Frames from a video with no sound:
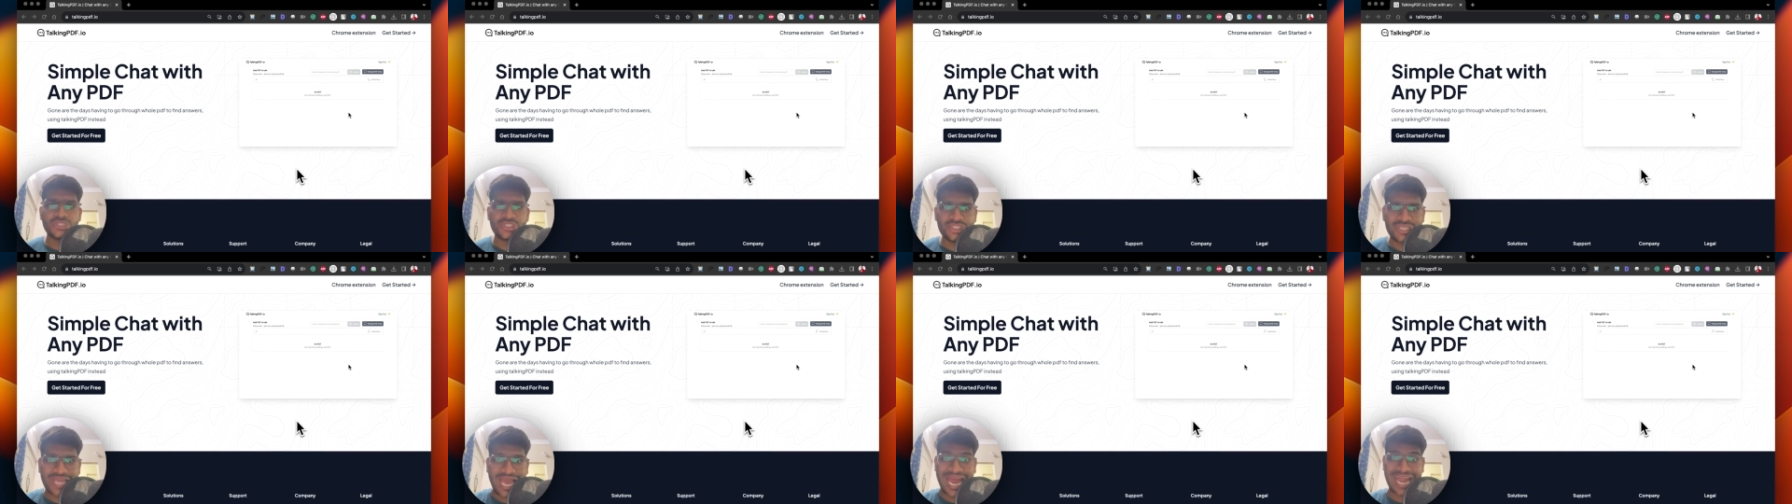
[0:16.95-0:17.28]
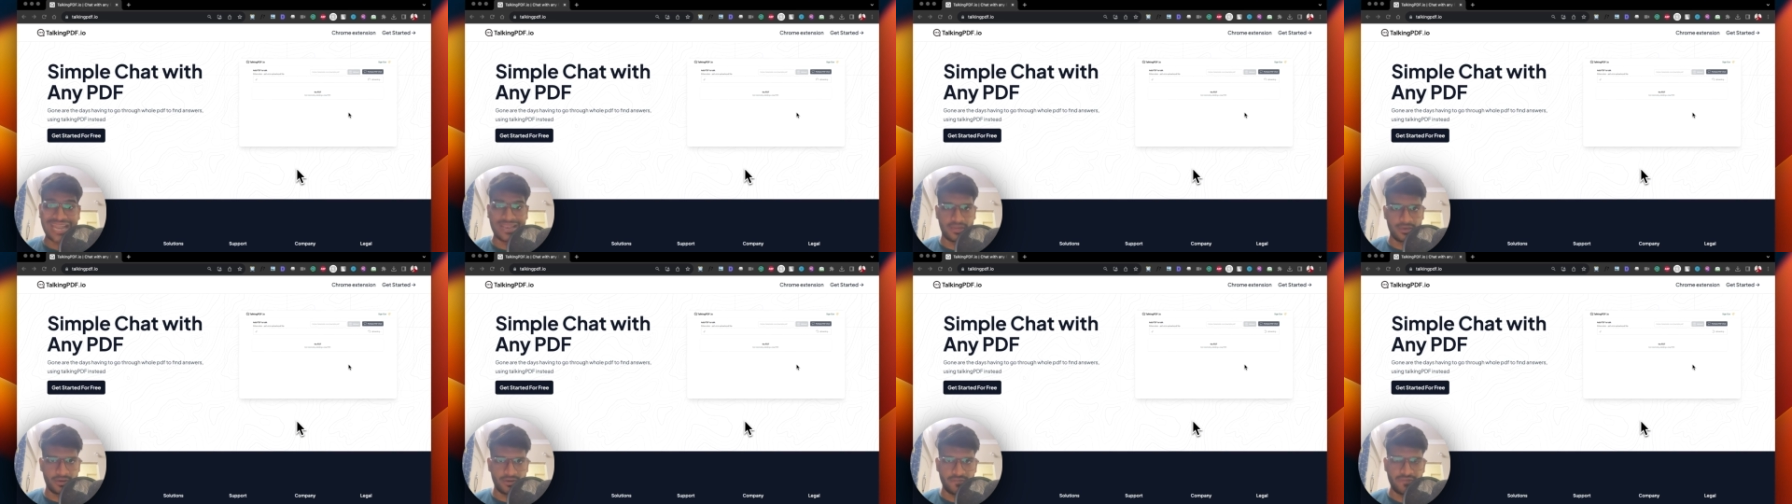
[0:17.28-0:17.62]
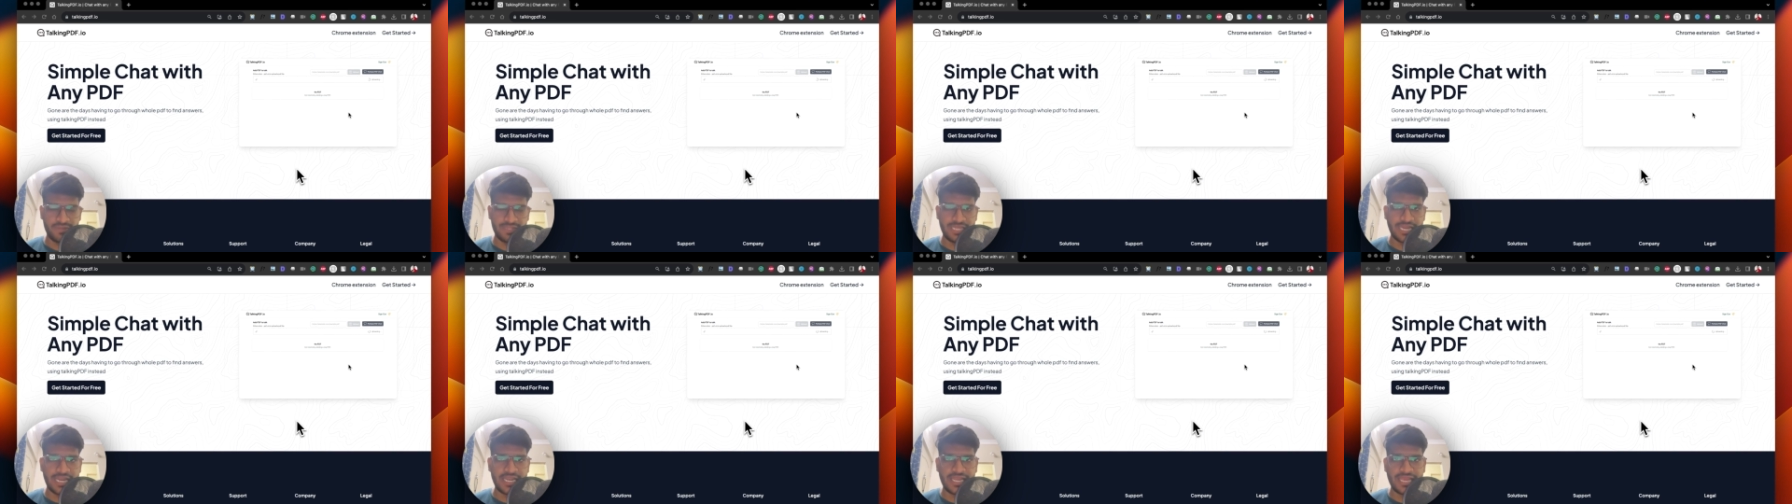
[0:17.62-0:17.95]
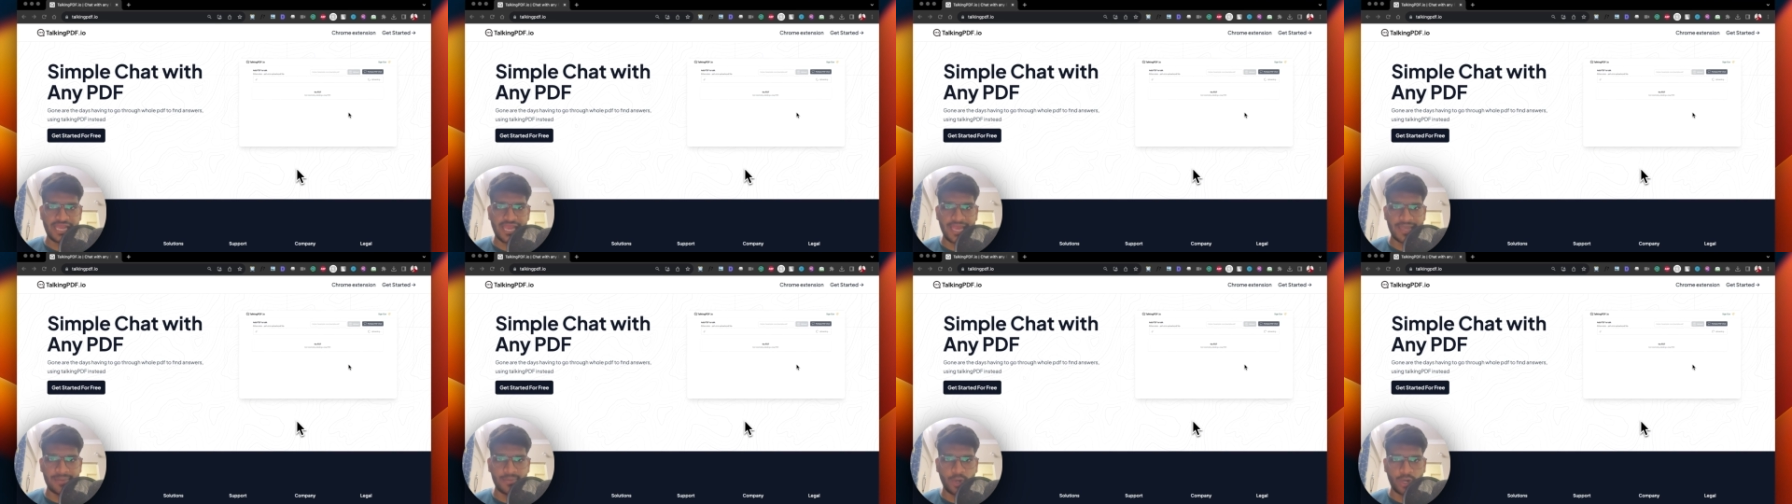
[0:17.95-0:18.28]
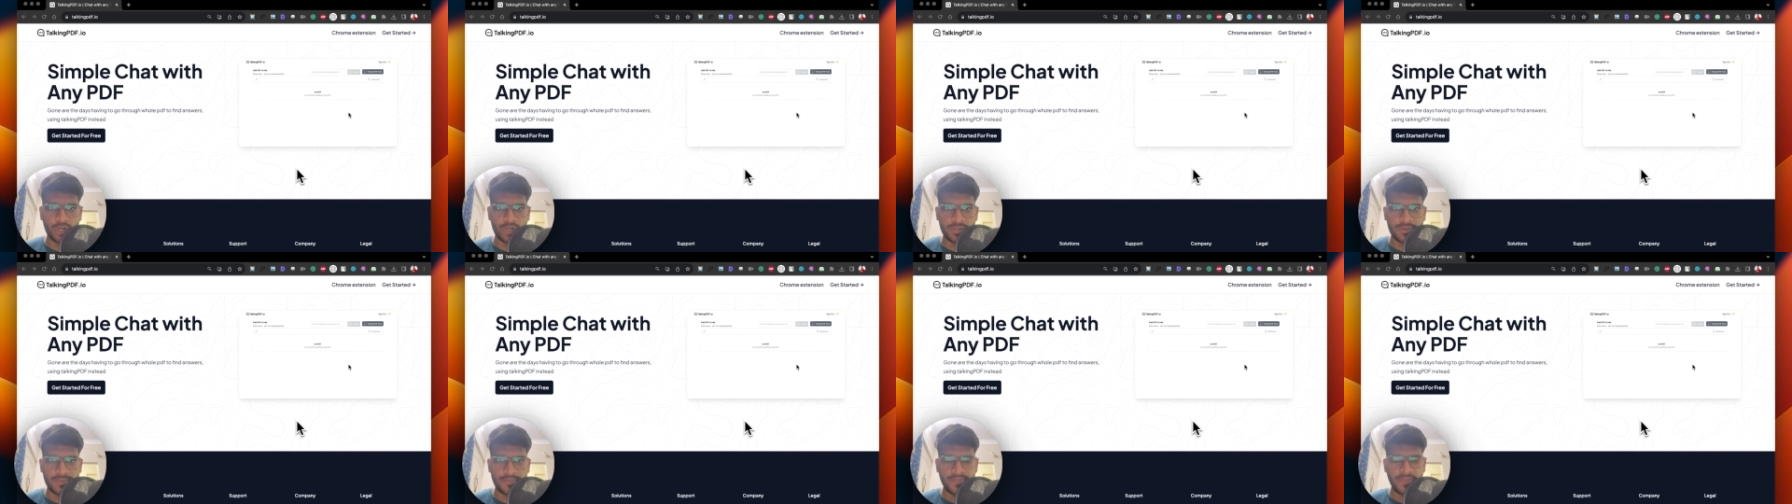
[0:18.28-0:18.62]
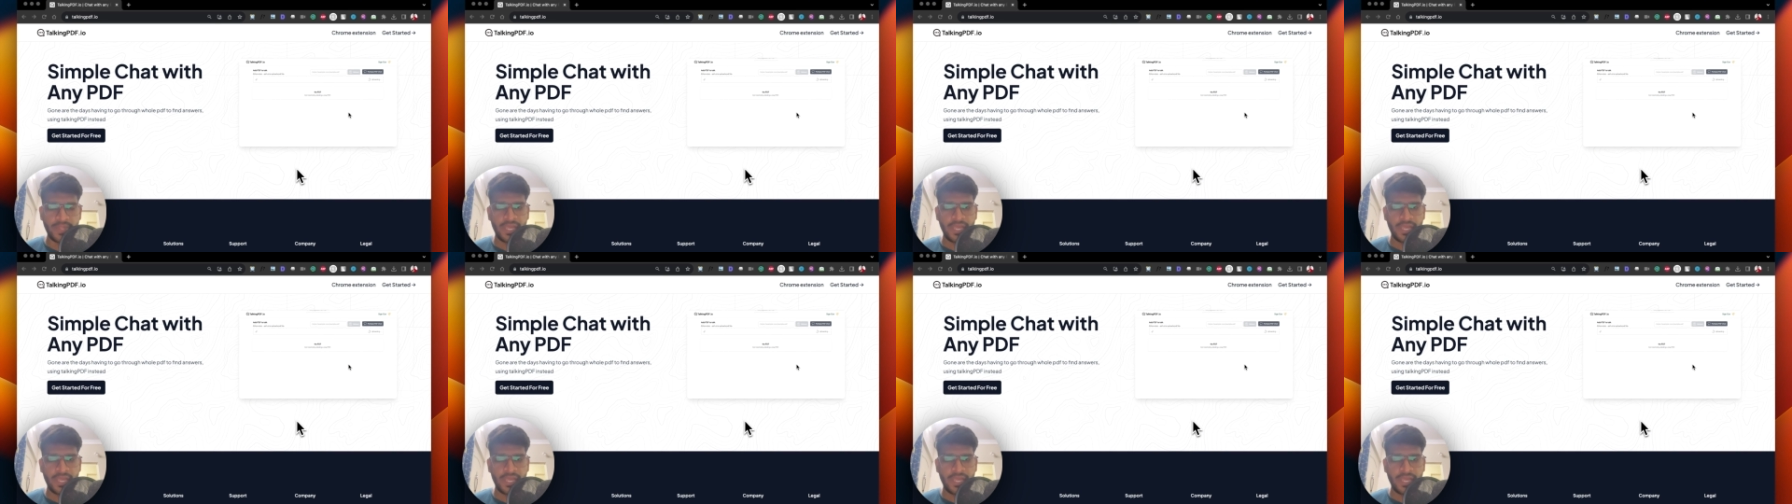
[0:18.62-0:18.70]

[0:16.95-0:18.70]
chat with that AI model.